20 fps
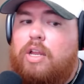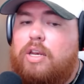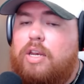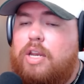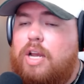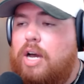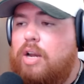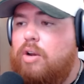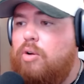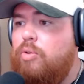
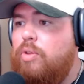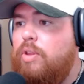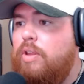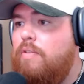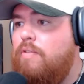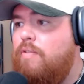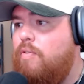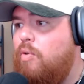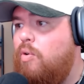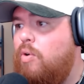not only
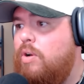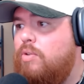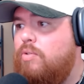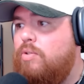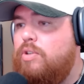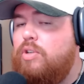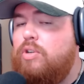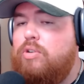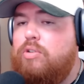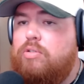for in
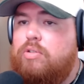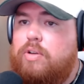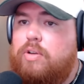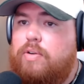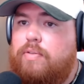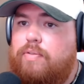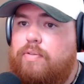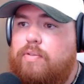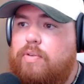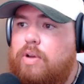returns of
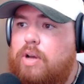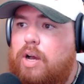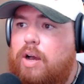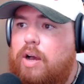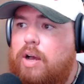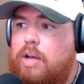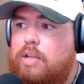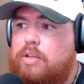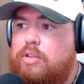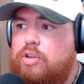
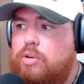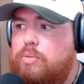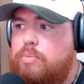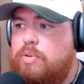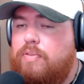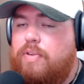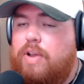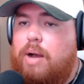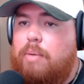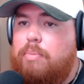in terms
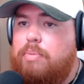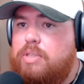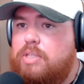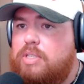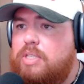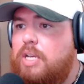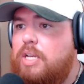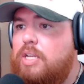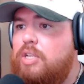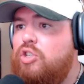of
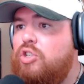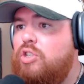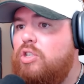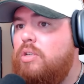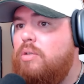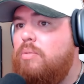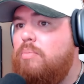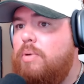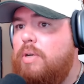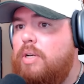
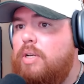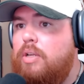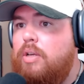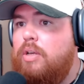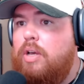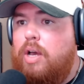compensation, but